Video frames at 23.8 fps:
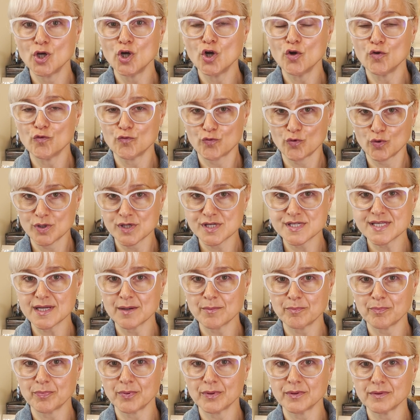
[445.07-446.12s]
For
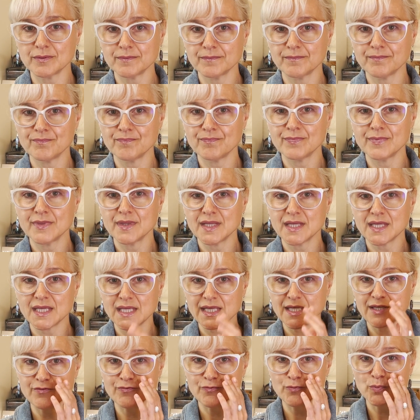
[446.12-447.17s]
example,
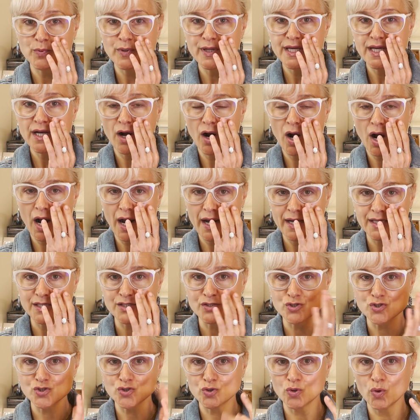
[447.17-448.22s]
if we are
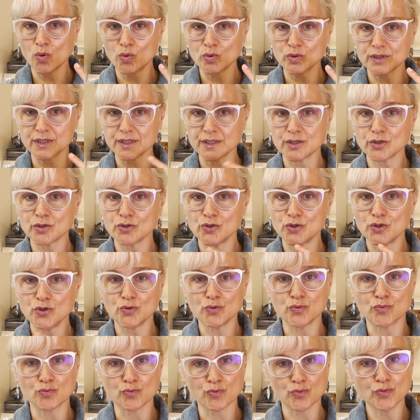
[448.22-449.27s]
installing new
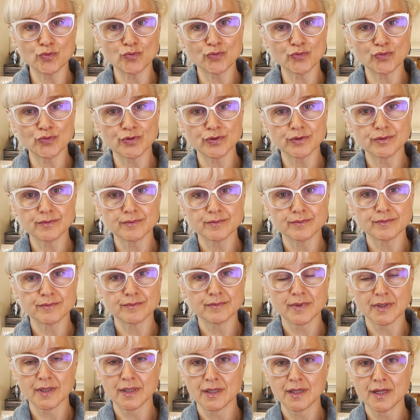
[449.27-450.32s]
roof
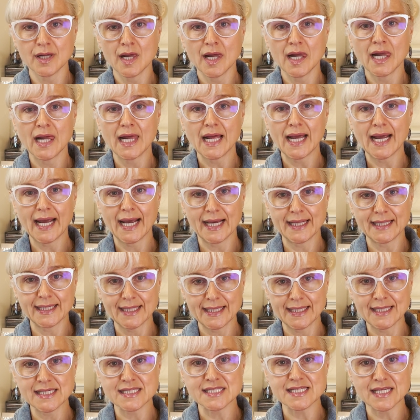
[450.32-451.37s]
and
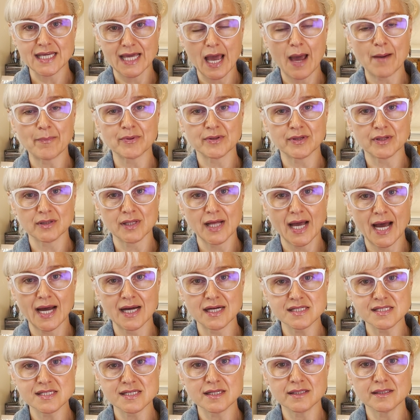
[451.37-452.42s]
it's a capital
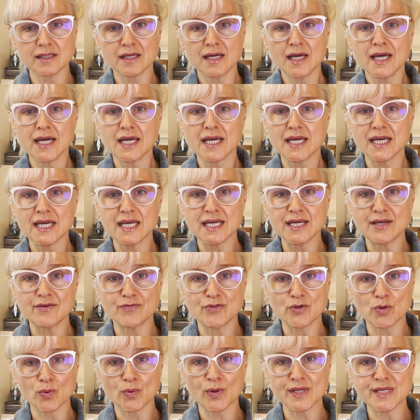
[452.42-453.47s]
asset, if the
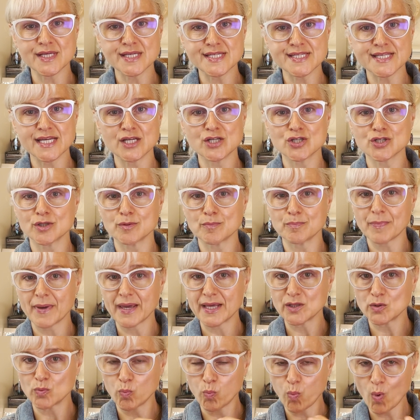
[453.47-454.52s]
organization
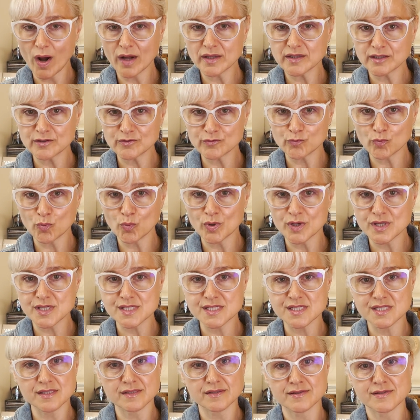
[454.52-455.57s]
paid one
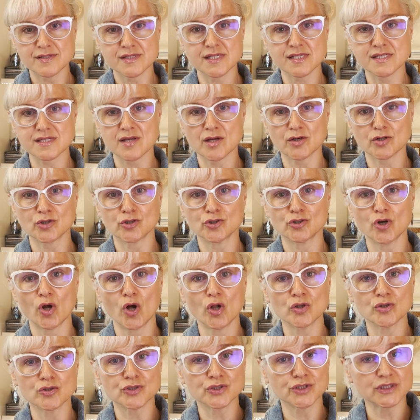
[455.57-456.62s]
invoice
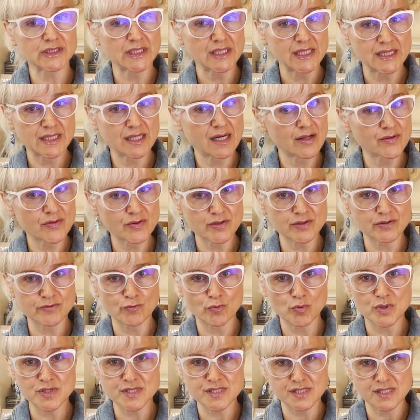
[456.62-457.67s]
$600, another
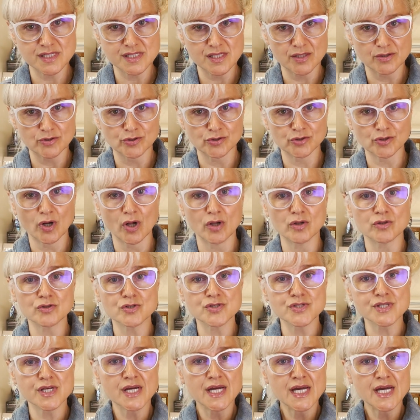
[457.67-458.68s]
invoice $600,